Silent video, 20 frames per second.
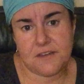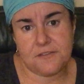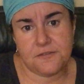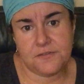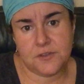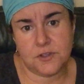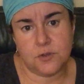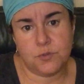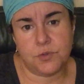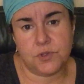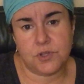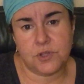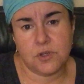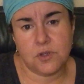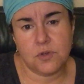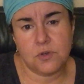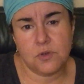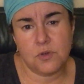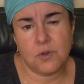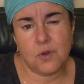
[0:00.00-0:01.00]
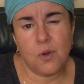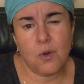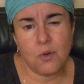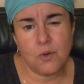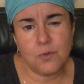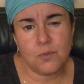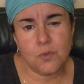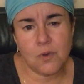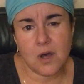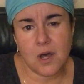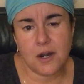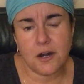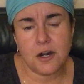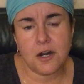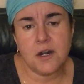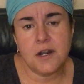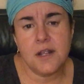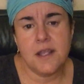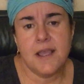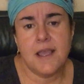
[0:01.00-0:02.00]
that filled with cold
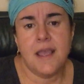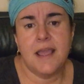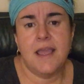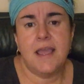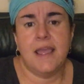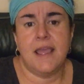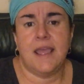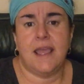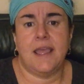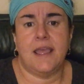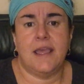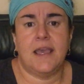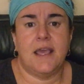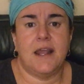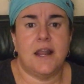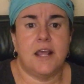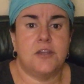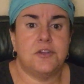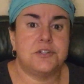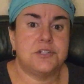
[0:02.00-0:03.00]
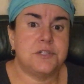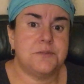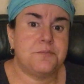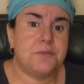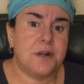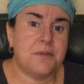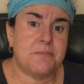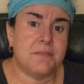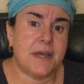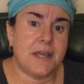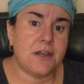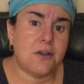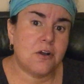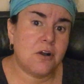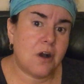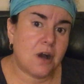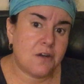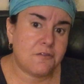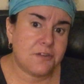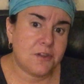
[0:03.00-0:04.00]
water, and I usually bring my
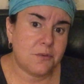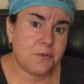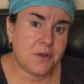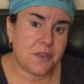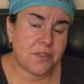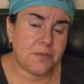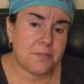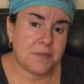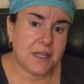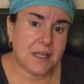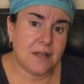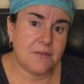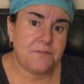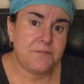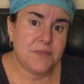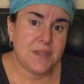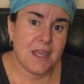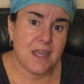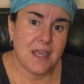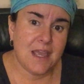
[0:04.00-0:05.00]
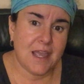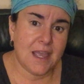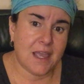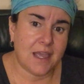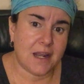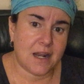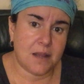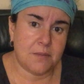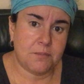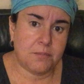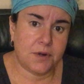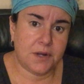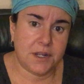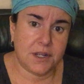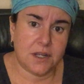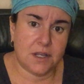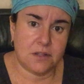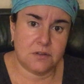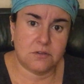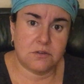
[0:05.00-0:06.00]
coffee with me, and I
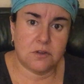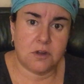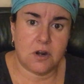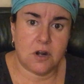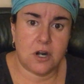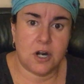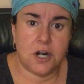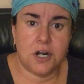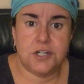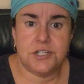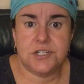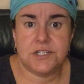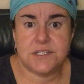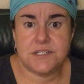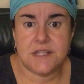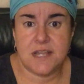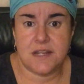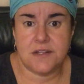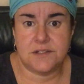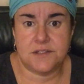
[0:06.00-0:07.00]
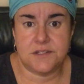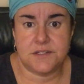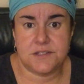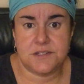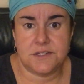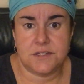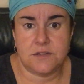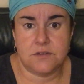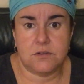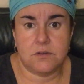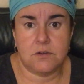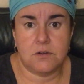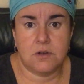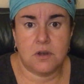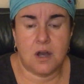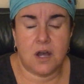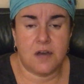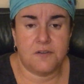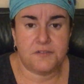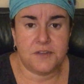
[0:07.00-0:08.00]
bring a large stainless steel
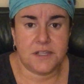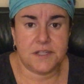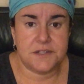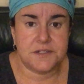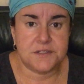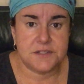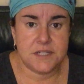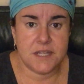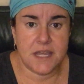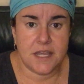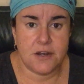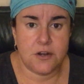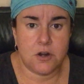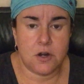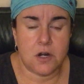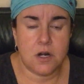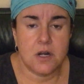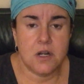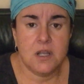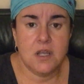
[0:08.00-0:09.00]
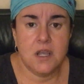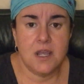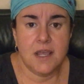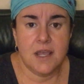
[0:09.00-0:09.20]
coffee container,